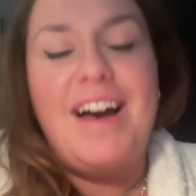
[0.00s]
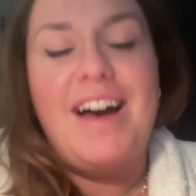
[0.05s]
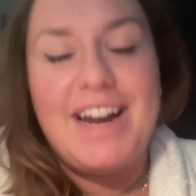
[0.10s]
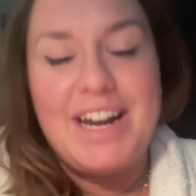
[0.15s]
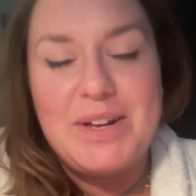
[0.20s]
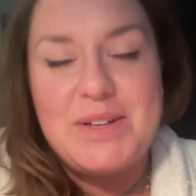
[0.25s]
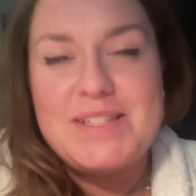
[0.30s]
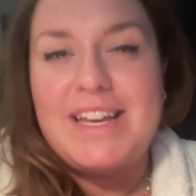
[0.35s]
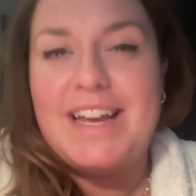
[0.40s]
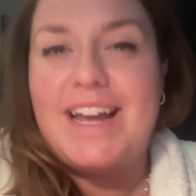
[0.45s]

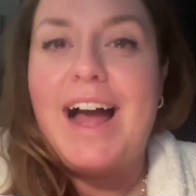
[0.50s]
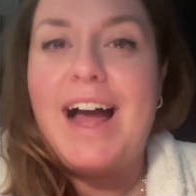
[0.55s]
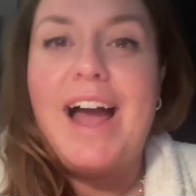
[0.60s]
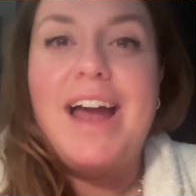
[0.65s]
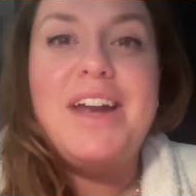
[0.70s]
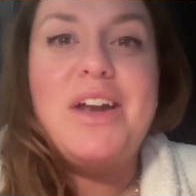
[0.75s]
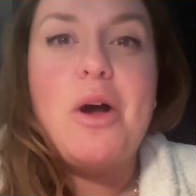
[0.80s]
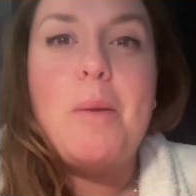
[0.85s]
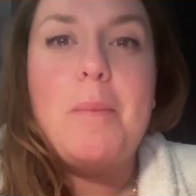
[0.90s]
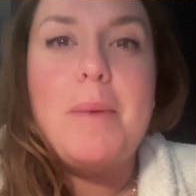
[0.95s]
And I was like,
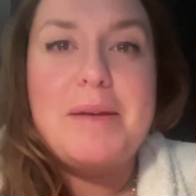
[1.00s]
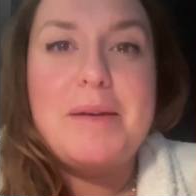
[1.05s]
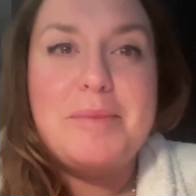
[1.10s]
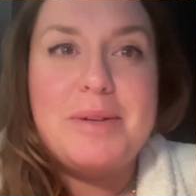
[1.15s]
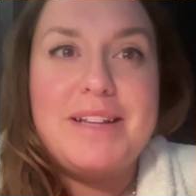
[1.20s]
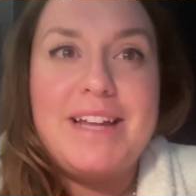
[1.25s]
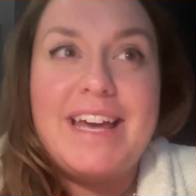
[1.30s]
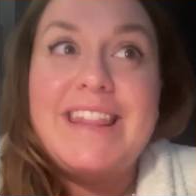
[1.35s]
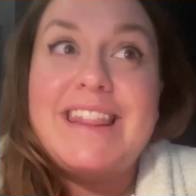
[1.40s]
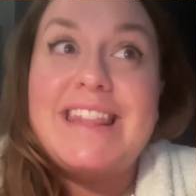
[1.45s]
I know, babe,
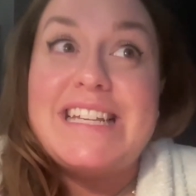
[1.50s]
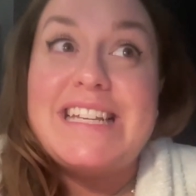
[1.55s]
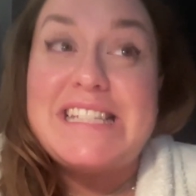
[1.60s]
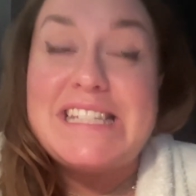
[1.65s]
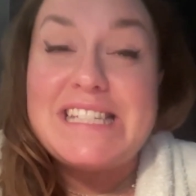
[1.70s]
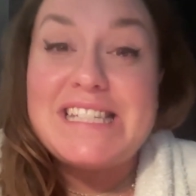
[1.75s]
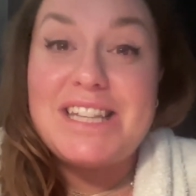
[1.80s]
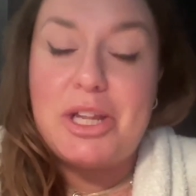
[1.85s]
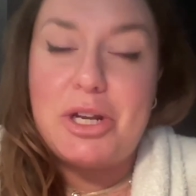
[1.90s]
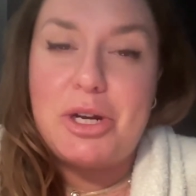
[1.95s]
but like
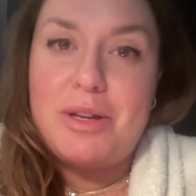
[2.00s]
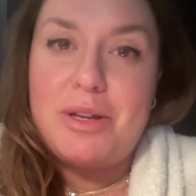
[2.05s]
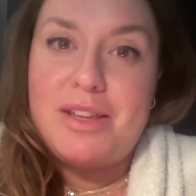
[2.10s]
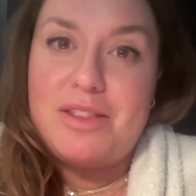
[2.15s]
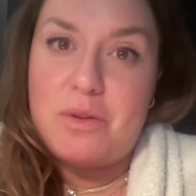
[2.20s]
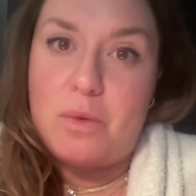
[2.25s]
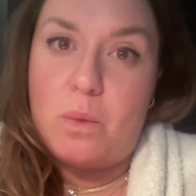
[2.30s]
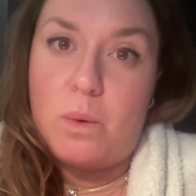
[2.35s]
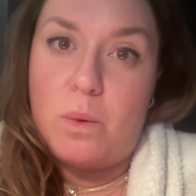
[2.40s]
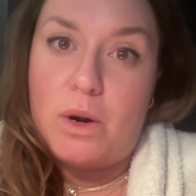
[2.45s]
this is literally
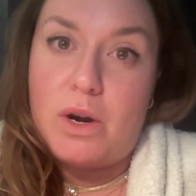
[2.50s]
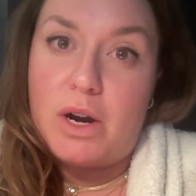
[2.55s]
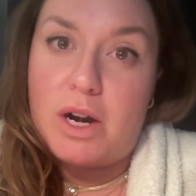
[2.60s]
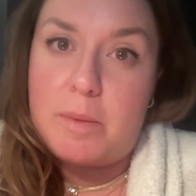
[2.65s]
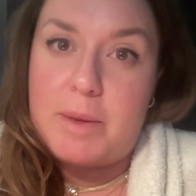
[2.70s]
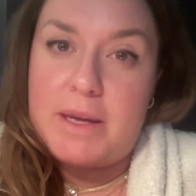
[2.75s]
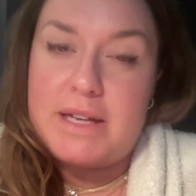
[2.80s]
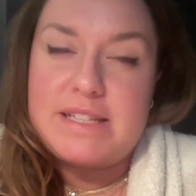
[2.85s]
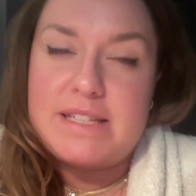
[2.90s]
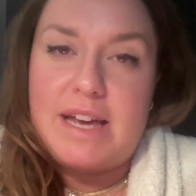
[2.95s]
the
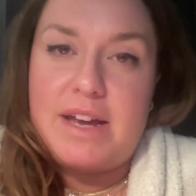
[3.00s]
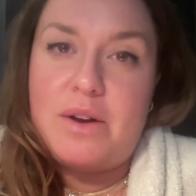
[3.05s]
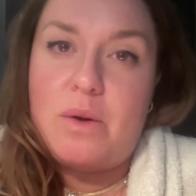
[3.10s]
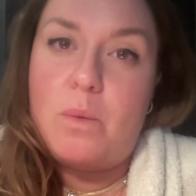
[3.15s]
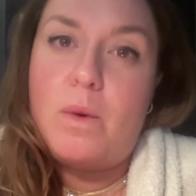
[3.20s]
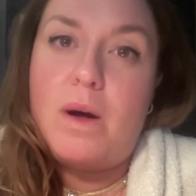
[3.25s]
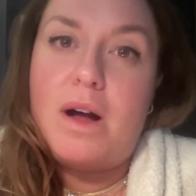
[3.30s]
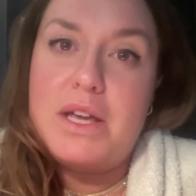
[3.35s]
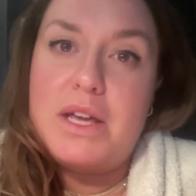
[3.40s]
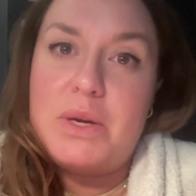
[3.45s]
work because I don't
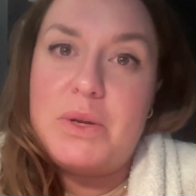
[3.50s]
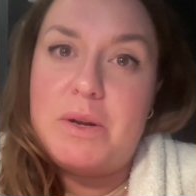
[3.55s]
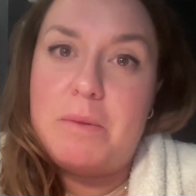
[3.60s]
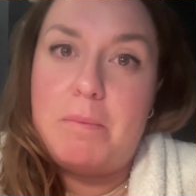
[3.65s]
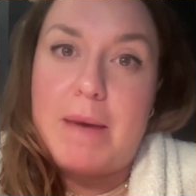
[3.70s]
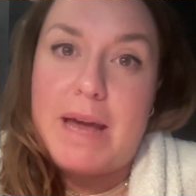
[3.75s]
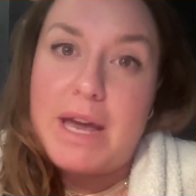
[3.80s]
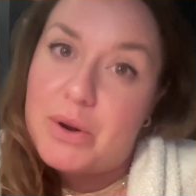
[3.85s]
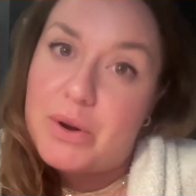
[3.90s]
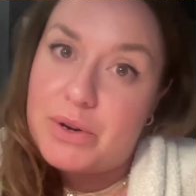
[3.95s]
want you to
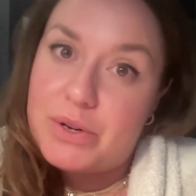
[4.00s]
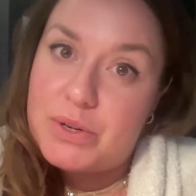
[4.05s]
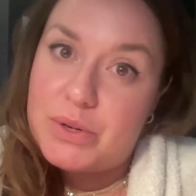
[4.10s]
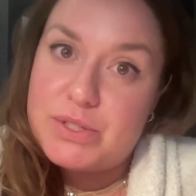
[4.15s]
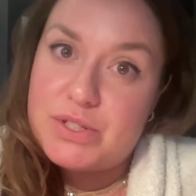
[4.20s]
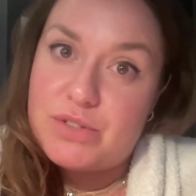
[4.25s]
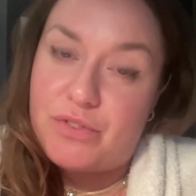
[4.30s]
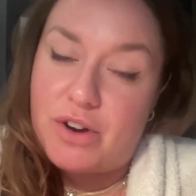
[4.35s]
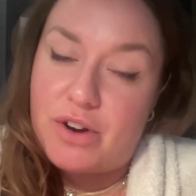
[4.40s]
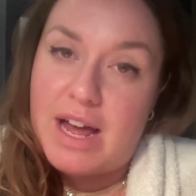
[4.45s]

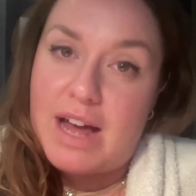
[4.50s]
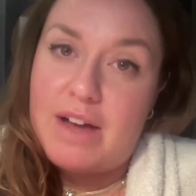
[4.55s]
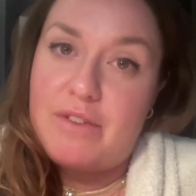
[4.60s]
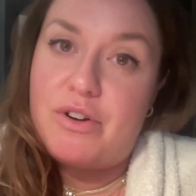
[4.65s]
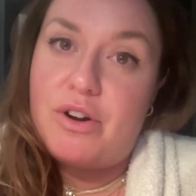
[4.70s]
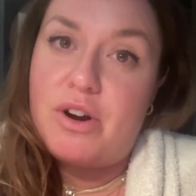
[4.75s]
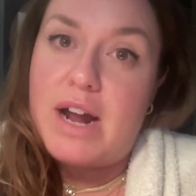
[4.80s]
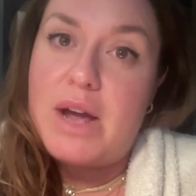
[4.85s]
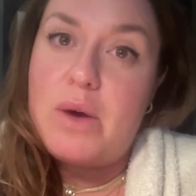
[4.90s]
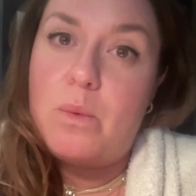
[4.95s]
microdose
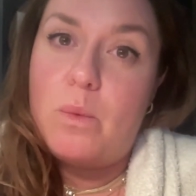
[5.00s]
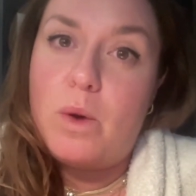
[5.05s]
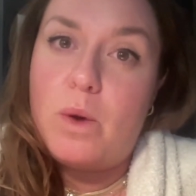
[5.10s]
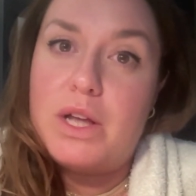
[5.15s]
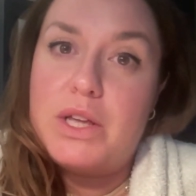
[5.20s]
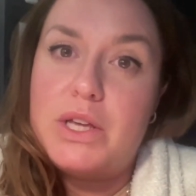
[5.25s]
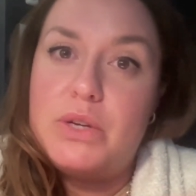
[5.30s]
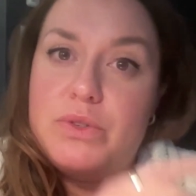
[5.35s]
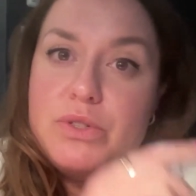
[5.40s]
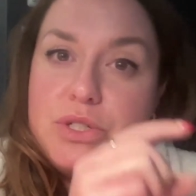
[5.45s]
forever. I
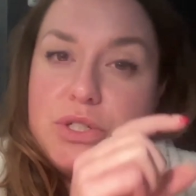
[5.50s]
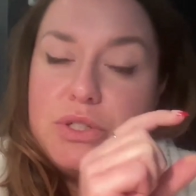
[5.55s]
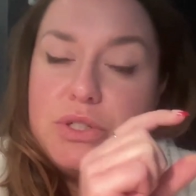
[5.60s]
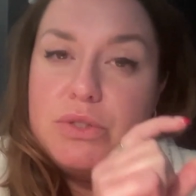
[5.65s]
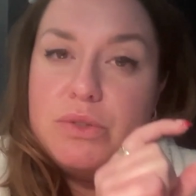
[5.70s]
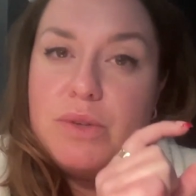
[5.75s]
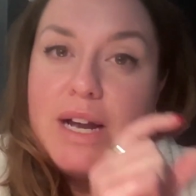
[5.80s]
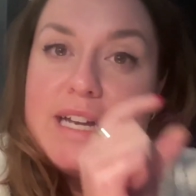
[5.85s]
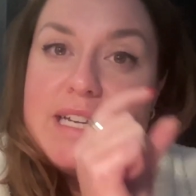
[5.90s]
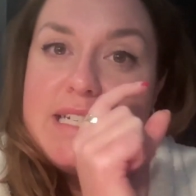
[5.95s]
want you
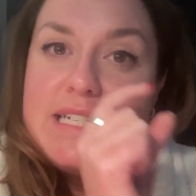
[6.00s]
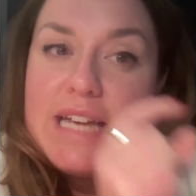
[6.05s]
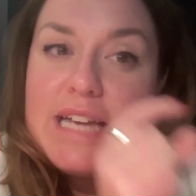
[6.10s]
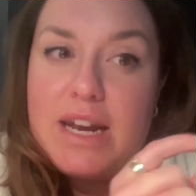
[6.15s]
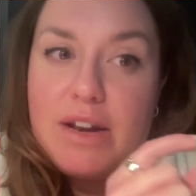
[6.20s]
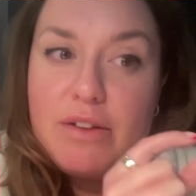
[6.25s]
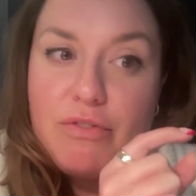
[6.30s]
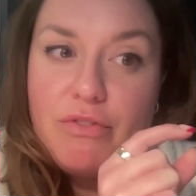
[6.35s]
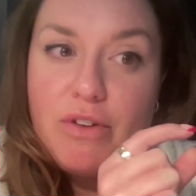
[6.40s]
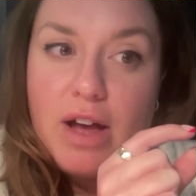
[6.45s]
to
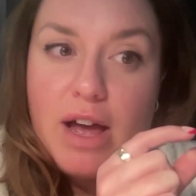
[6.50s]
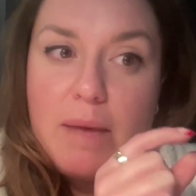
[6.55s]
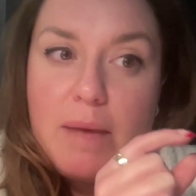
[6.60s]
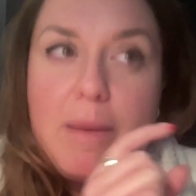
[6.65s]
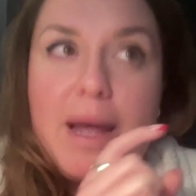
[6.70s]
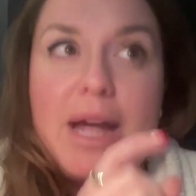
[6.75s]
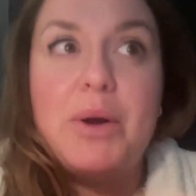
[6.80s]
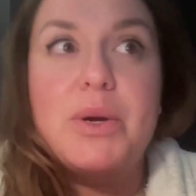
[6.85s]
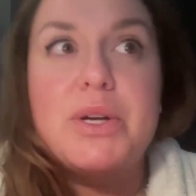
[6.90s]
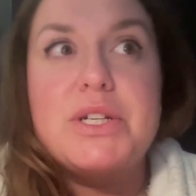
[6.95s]
identify
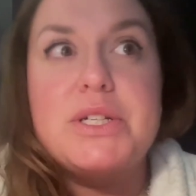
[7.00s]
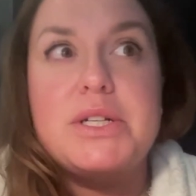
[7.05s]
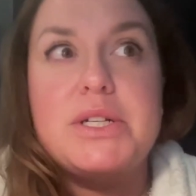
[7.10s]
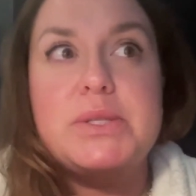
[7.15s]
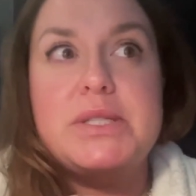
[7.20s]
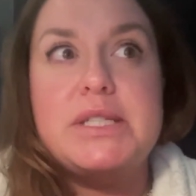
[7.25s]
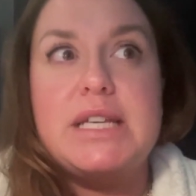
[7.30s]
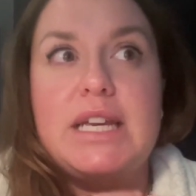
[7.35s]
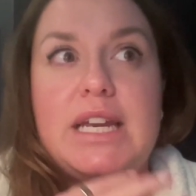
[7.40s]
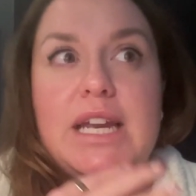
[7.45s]

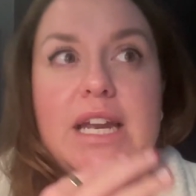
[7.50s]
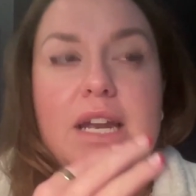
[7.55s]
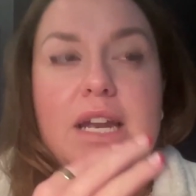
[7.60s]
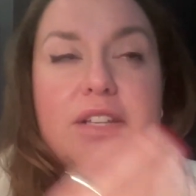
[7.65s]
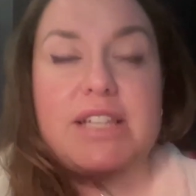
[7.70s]
microdosing.